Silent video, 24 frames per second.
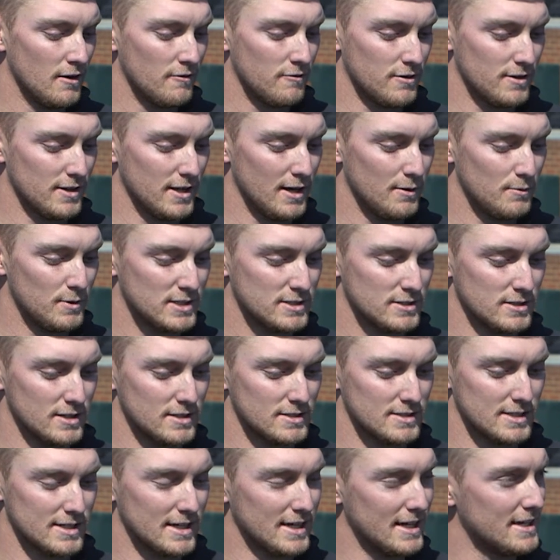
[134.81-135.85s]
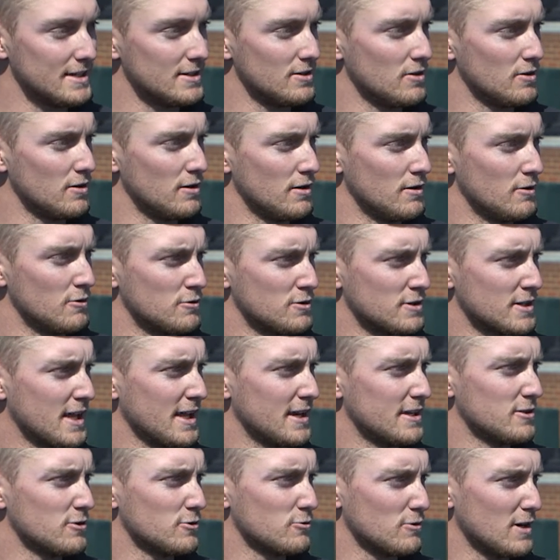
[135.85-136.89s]
for them, it's just getting the
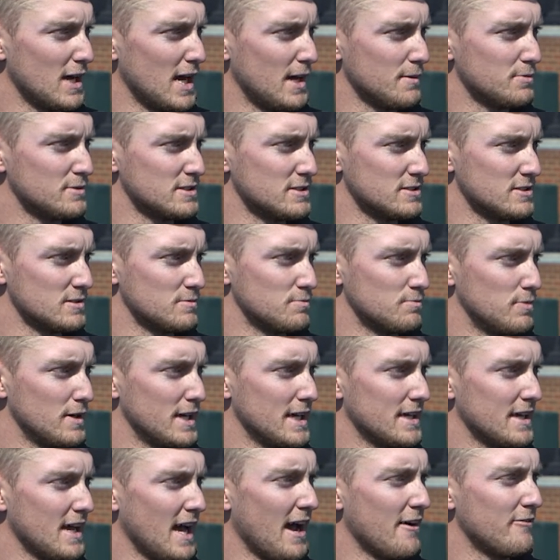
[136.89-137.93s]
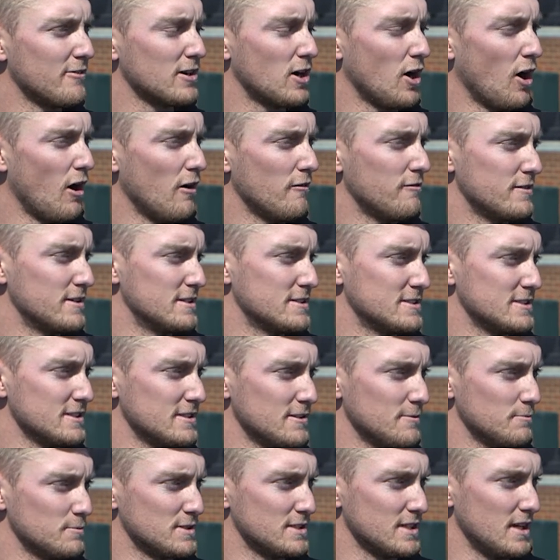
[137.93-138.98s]
getting the reps and just being having confidence in
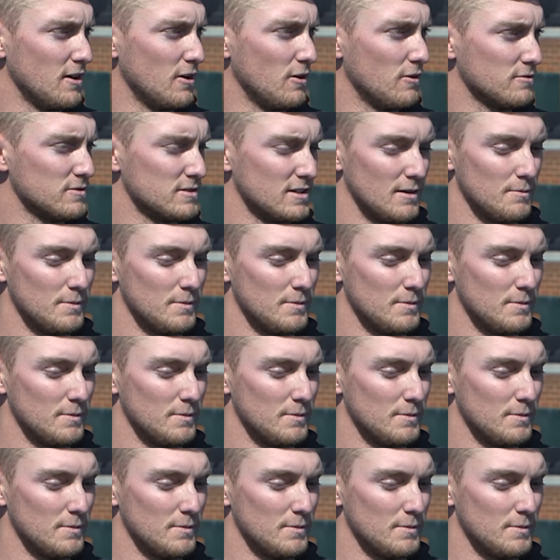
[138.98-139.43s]
themselves.